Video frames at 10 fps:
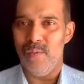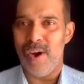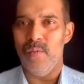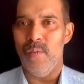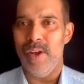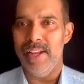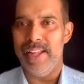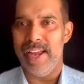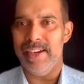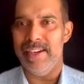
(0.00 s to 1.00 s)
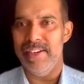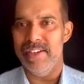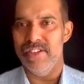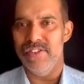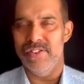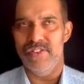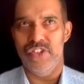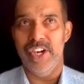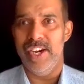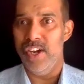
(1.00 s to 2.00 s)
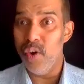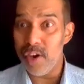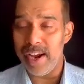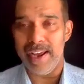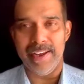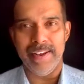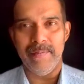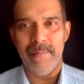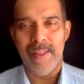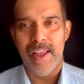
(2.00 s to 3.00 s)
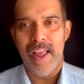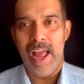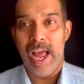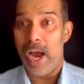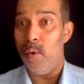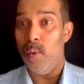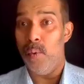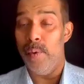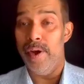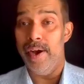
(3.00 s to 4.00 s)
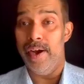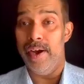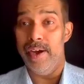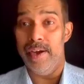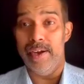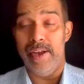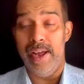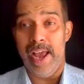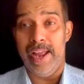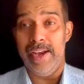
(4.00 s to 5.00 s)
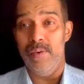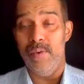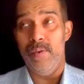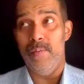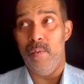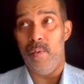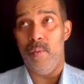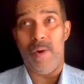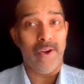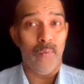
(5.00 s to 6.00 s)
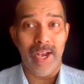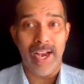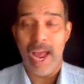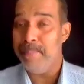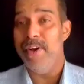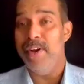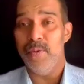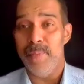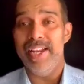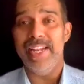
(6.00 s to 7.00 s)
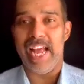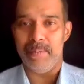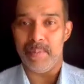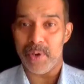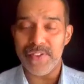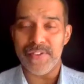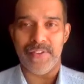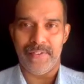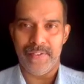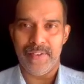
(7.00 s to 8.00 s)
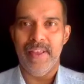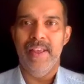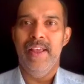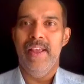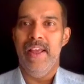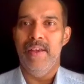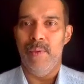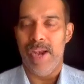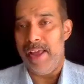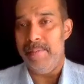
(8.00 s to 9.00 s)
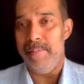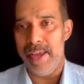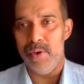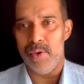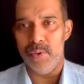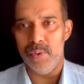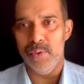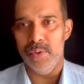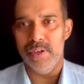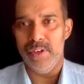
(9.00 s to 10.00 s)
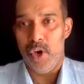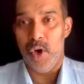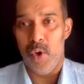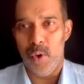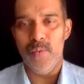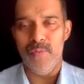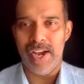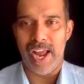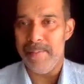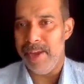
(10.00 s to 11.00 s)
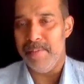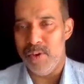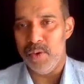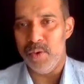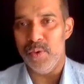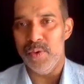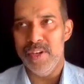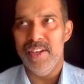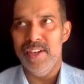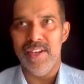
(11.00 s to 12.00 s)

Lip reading: And what will that journey look like? How and what will happen to me in that process? Will I be able to grow? Will I be able to?